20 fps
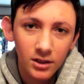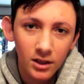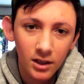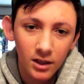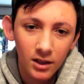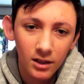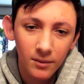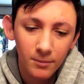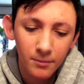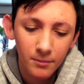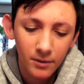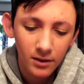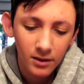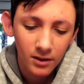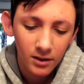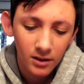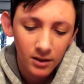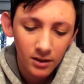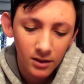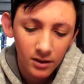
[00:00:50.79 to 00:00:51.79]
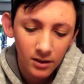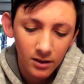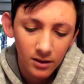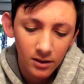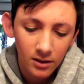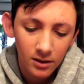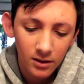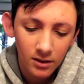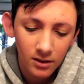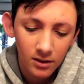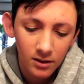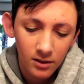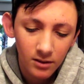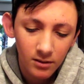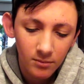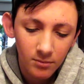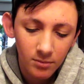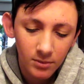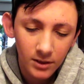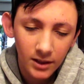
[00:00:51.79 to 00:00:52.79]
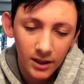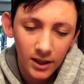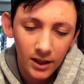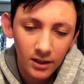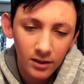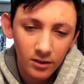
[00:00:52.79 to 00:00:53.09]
But yeah,